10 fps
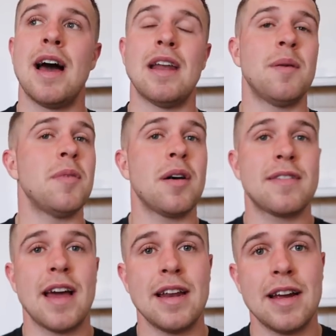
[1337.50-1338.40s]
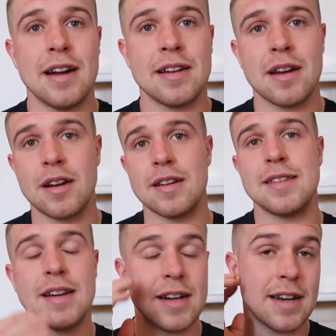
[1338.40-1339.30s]
And I'm not saying here that I'm going to
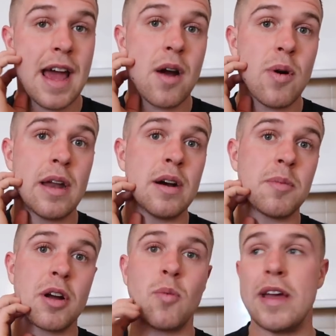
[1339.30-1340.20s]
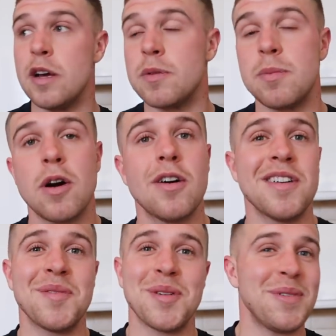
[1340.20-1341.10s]
sit here now and I'm going to wake up tomorrow
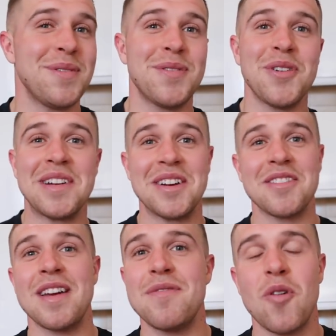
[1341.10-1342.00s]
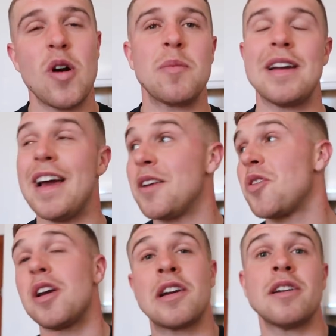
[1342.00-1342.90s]
and I'm going to be fucking in great form, or
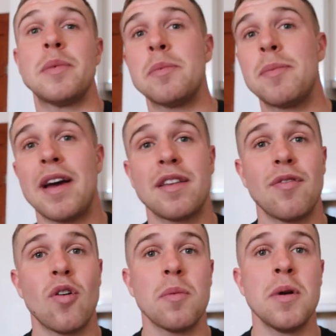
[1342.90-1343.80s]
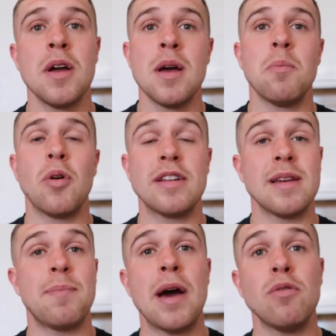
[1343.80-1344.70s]
later on I'm going to be in my best form, but it's
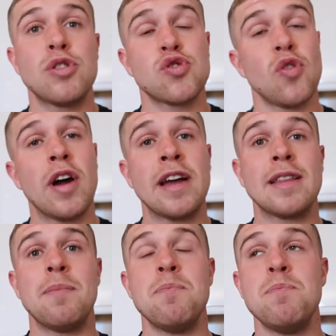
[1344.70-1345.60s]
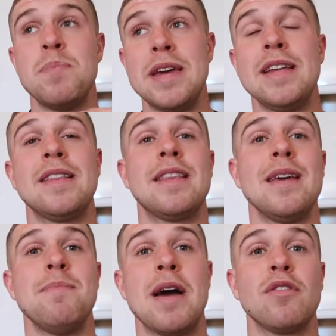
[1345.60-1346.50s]
about trying to beat
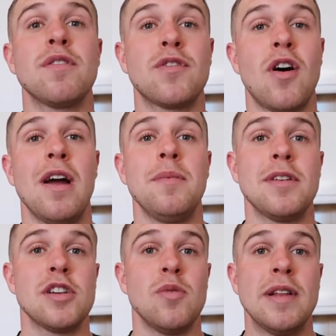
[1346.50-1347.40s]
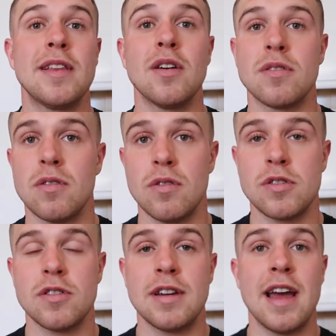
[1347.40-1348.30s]
the amount of times that you go into those lows
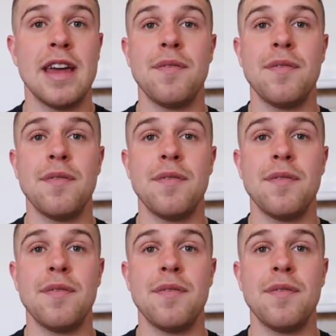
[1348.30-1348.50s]
during the day.